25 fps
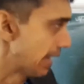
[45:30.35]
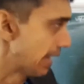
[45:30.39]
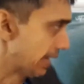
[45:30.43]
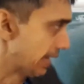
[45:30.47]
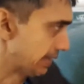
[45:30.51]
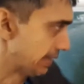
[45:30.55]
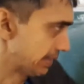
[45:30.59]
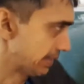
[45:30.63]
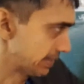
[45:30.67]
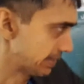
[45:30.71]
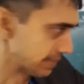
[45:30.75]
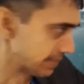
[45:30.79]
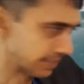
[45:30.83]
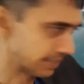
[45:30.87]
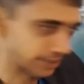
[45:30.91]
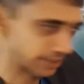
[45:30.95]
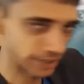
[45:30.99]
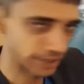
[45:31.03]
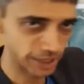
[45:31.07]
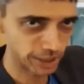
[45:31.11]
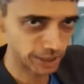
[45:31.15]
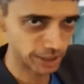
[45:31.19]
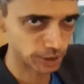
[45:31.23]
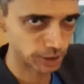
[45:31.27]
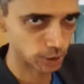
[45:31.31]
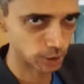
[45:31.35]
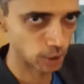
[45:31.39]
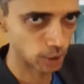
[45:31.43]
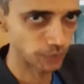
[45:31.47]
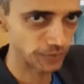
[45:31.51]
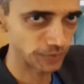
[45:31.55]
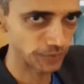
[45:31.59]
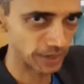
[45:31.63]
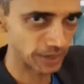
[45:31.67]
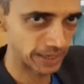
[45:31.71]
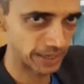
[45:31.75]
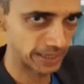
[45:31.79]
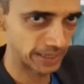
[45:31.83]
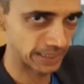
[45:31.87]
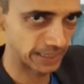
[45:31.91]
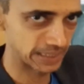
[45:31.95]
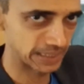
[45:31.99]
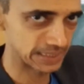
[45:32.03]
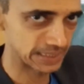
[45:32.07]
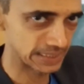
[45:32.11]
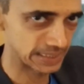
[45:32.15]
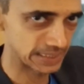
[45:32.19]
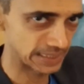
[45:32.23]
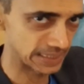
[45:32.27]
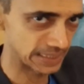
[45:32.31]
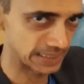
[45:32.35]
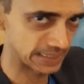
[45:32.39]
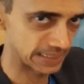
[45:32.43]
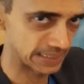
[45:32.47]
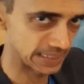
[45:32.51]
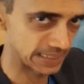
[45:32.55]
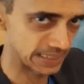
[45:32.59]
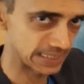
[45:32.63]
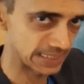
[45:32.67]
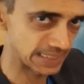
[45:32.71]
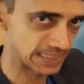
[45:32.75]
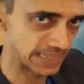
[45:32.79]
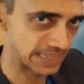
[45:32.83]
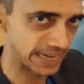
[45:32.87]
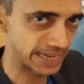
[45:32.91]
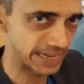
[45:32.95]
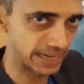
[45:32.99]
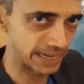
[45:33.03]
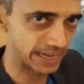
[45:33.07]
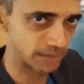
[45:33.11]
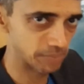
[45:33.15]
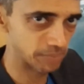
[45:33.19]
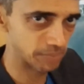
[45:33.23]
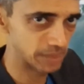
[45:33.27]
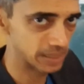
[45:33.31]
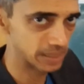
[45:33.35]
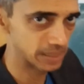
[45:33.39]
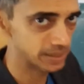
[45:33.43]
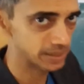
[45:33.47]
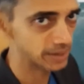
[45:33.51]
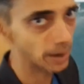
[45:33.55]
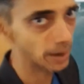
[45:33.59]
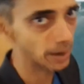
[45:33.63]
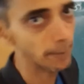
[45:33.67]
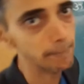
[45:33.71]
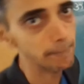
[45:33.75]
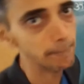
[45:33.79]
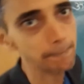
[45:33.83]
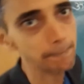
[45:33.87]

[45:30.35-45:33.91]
and this is the direction of current density in the second medium.